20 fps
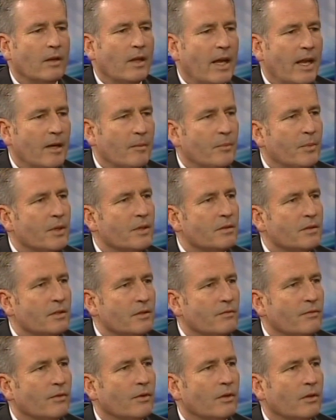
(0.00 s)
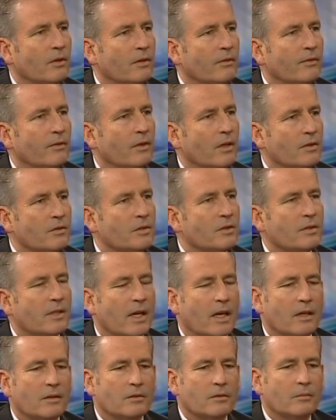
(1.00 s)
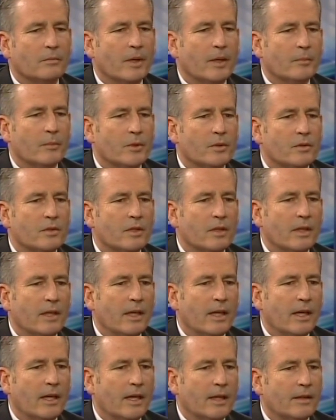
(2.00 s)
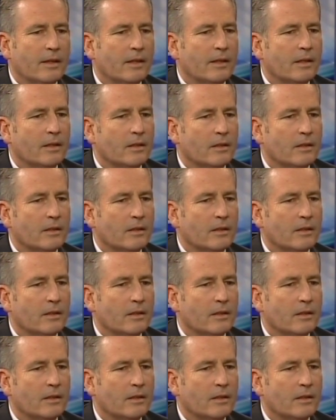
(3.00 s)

of a lot of business for us as council members. And I think